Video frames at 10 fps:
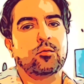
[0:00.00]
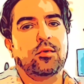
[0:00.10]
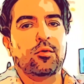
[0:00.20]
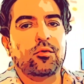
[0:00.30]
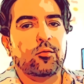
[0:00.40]
the
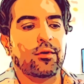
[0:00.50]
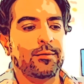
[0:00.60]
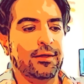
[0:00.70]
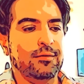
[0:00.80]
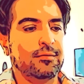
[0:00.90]
woke
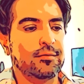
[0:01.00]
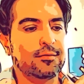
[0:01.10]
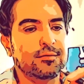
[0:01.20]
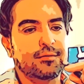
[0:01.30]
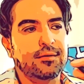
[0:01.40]
woman
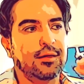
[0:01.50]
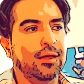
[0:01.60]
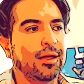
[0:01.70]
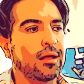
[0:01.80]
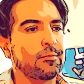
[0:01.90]

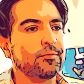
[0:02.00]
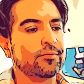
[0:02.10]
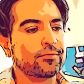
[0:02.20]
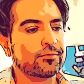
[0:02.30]
um,